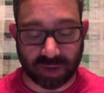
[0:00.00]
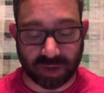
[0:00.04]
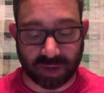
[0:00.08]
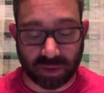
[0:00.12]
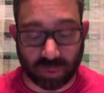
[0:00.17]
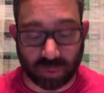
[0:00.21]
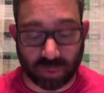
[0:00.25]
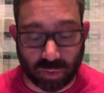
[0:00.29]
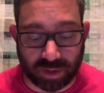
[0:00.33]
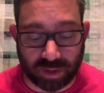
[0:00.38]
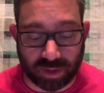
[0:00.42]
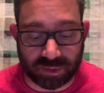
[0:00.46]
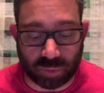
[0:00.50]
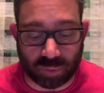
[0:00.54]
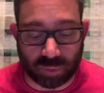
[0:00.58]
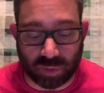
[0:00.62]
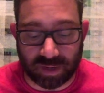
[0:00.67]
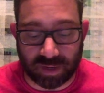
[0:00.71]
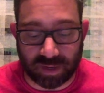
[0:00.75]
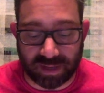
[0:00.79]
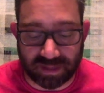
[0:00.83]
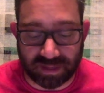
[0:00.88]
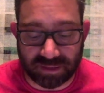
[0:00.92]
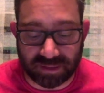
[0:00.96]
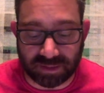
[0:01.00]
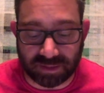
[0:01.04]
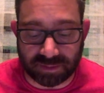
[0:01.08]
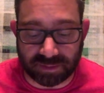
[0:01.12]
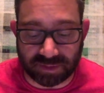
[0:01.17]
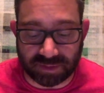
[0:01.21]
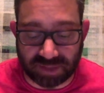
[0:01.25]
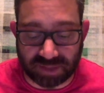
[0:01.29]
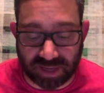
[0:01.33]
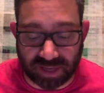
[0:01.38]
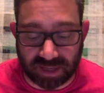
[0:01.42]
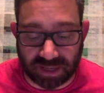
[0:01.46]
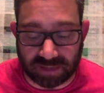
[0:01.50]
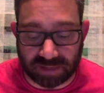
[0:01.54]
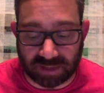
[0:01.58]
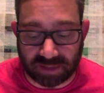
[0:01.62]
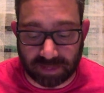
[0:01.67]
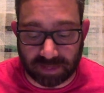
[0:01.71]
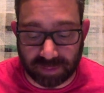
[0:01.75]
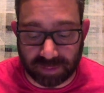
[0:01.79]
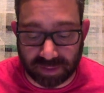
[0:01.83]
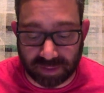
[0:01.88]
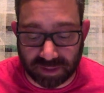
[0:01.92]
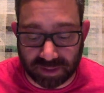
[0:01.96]
Otherwise, one ends up saying
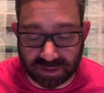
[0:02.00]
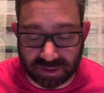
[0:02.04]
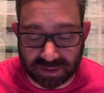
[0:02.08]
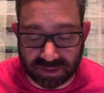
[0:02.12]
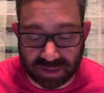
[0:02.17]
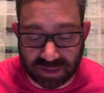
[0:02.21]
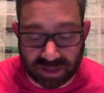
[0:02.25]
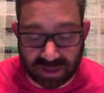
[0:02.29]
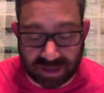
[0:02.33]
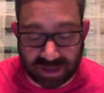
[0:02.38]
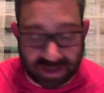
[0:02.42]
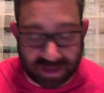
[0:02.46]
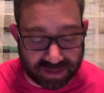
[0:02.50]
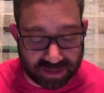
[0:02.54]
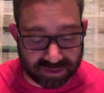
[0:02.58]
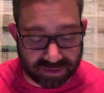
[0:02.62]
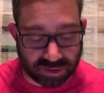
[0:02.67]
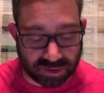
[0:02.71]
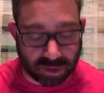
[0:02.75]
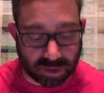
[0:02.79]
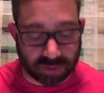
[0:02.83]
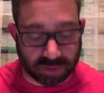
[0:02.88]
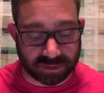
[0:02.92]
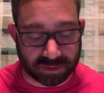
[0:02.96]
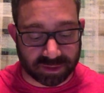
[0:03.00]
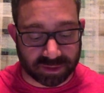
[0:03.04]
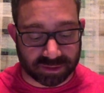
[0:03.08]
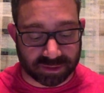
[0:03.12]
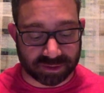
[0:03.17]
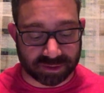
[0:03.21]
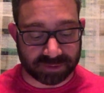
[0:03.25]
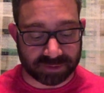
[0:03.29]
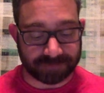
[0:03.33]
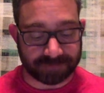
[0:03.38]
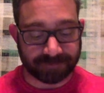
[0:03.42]
that because God has called us,